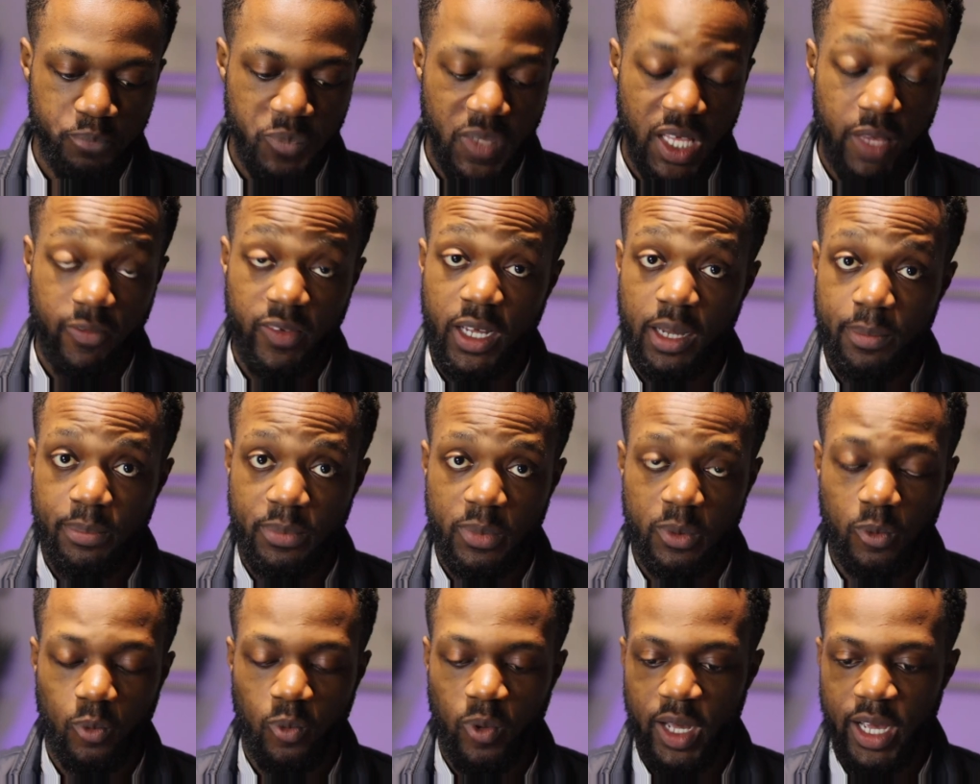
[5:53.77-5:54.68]
given up,
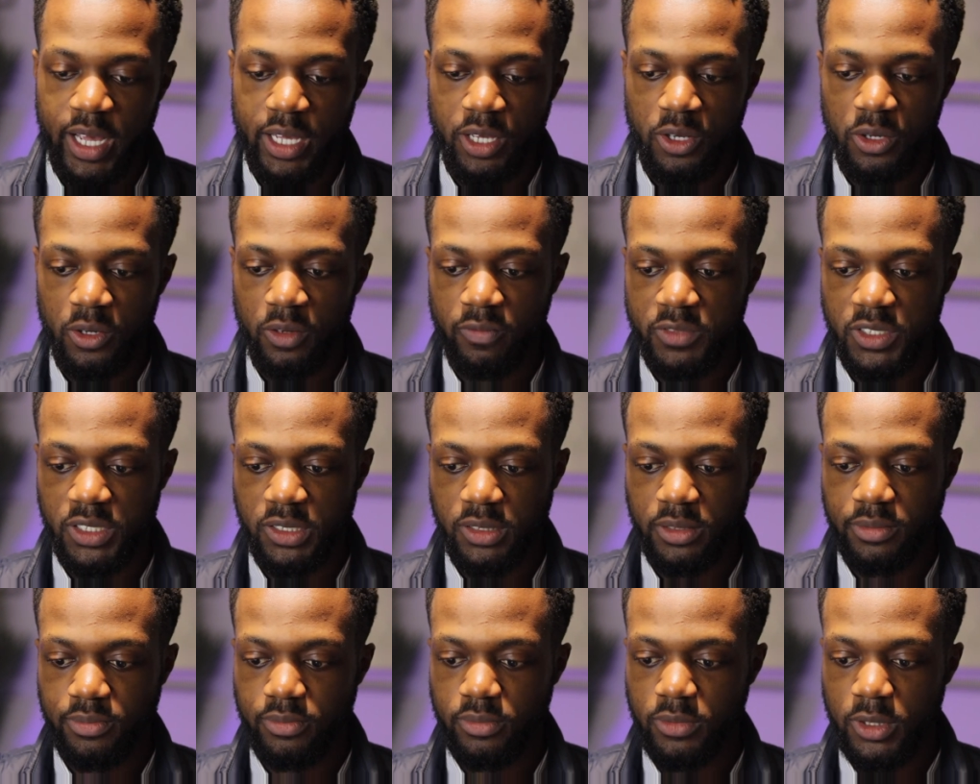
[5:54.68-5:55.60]
where I could have
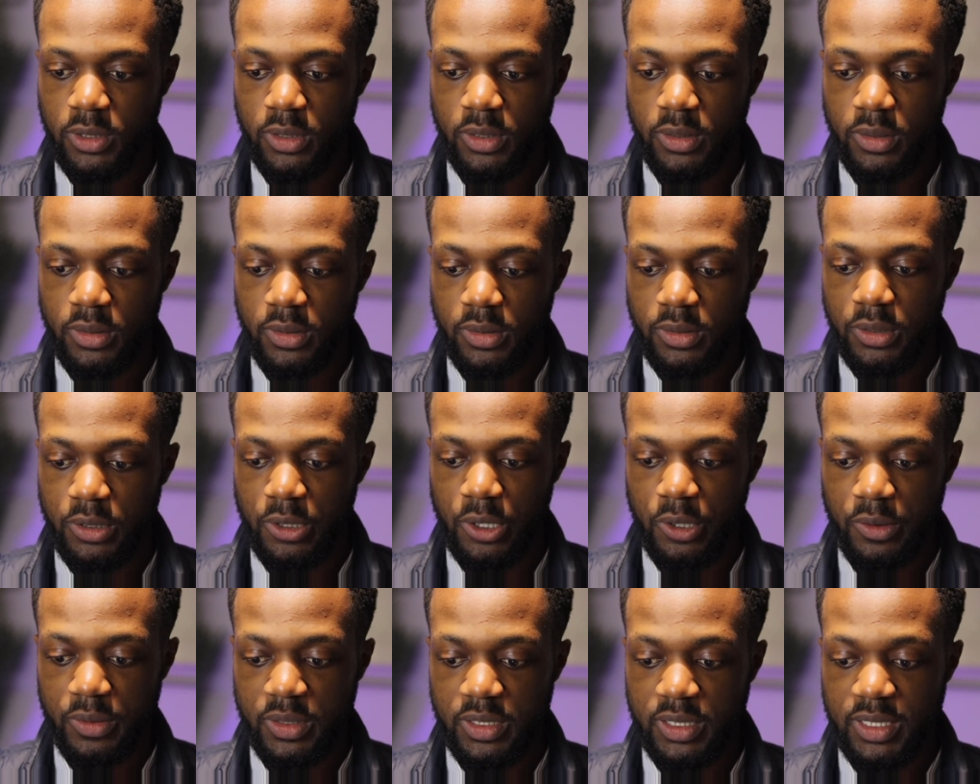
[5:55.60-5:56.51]
just
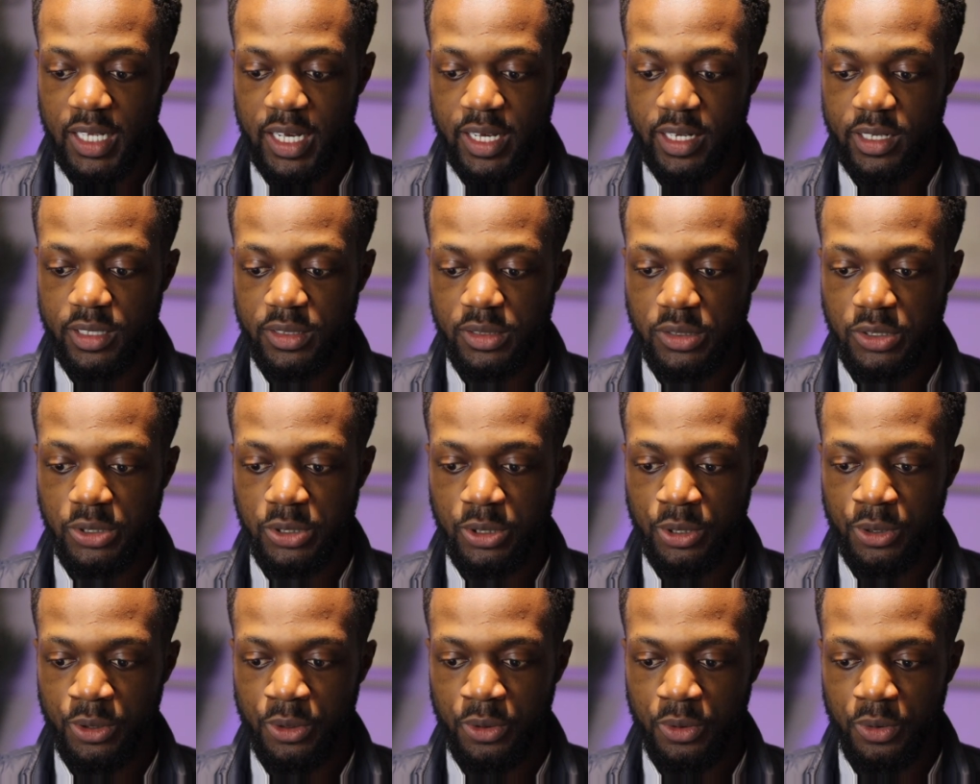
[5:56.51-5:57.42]
decided
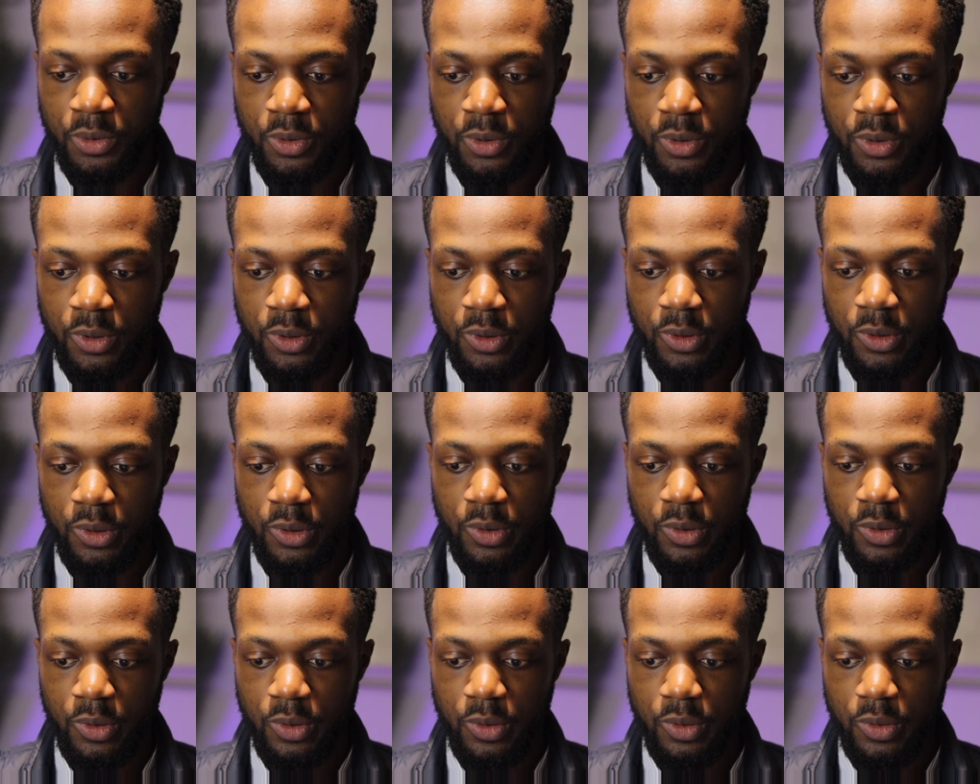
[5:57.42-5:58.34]
to
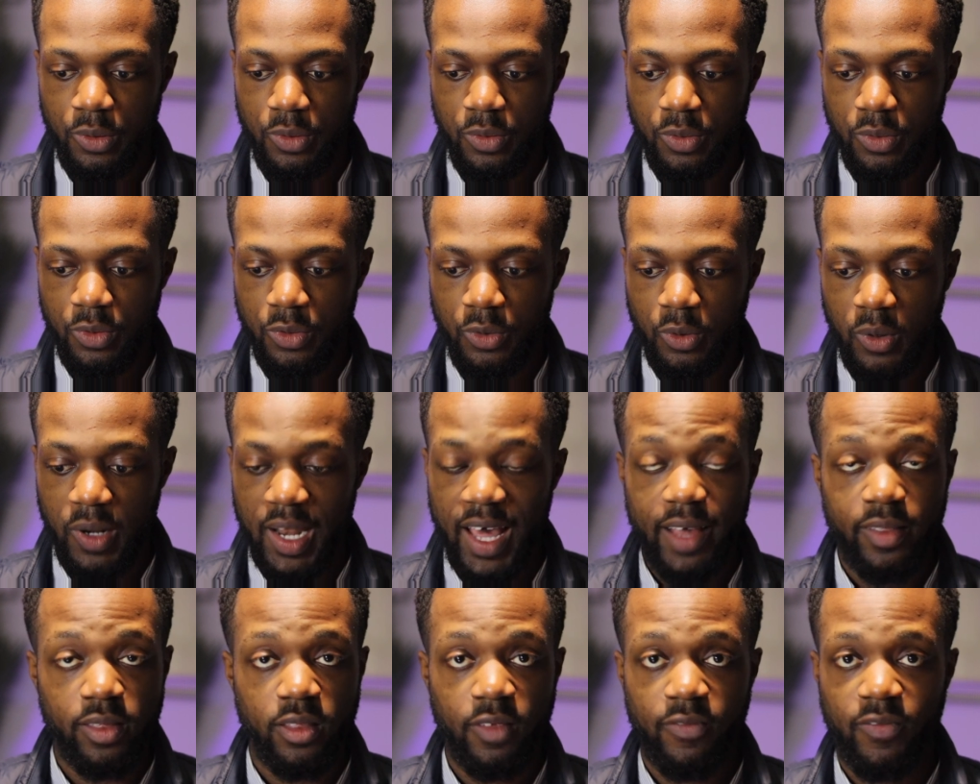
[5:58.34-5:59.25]

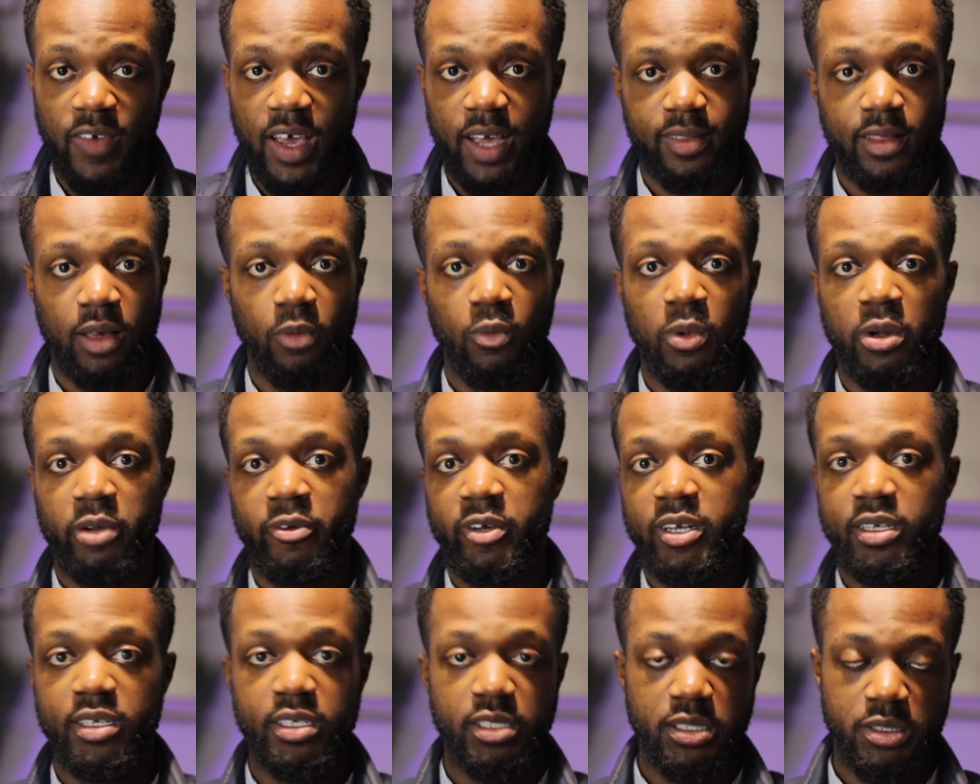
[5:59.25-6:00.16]
let the fact that we're
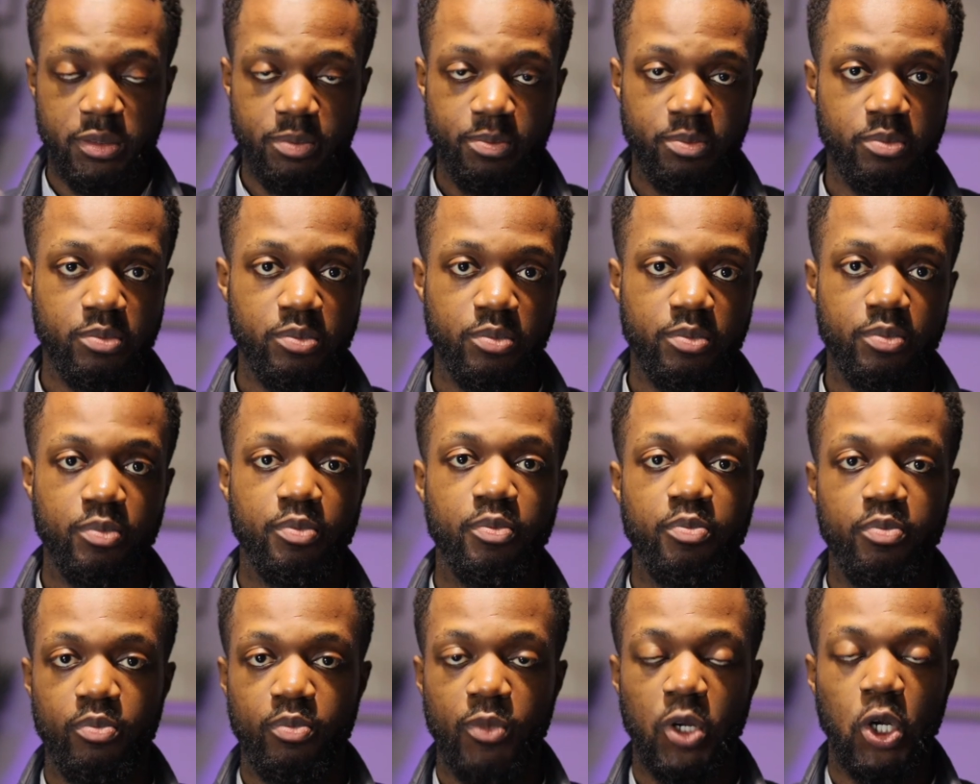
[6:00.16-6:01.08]
in this
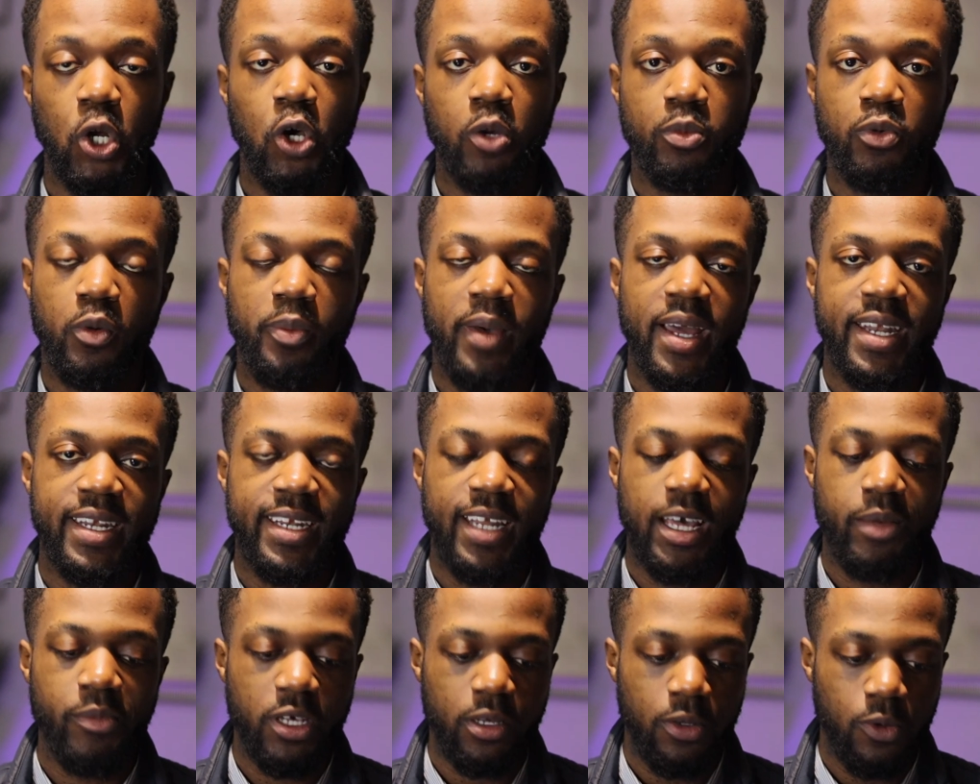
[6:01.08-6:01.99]
global
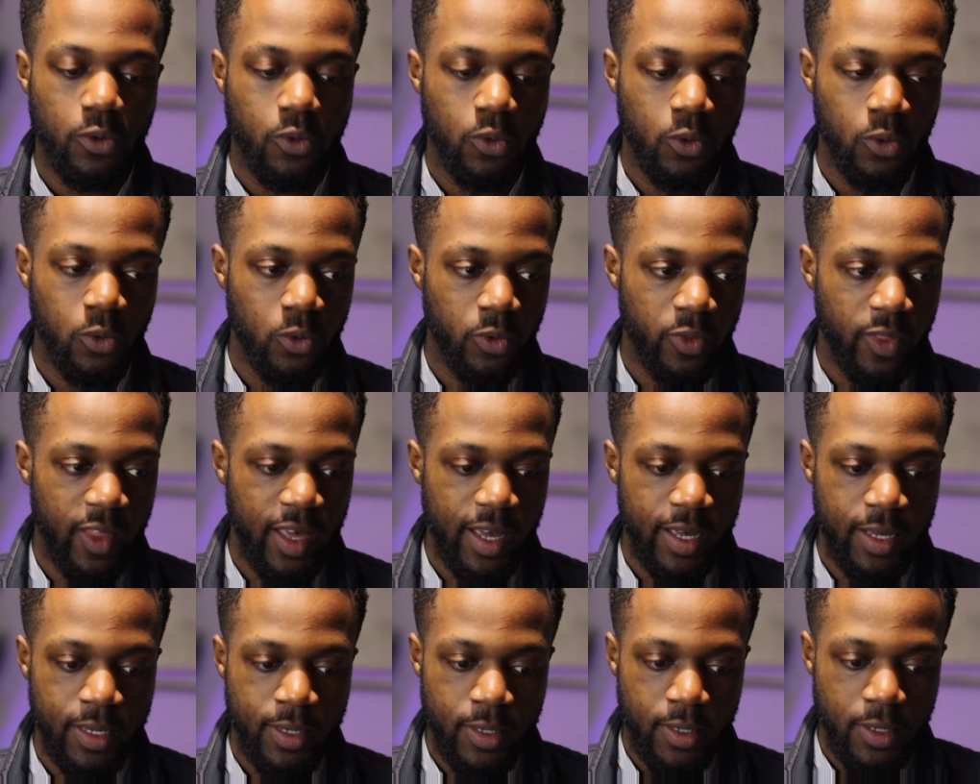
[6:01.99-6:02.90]
pandemic, or
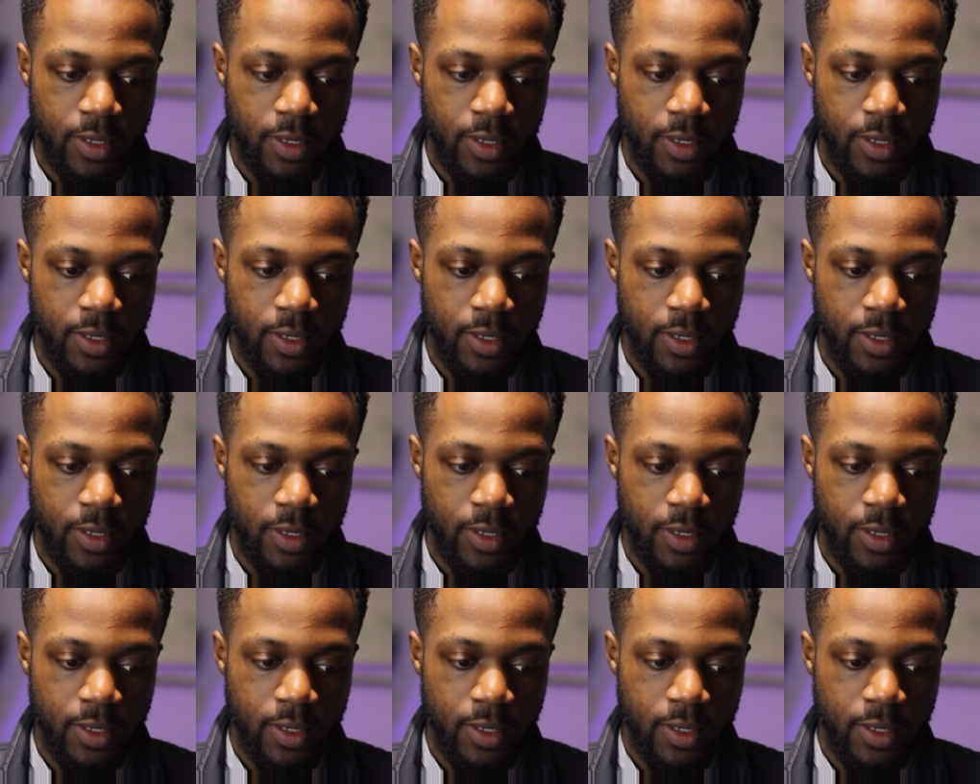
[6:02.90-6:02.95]
that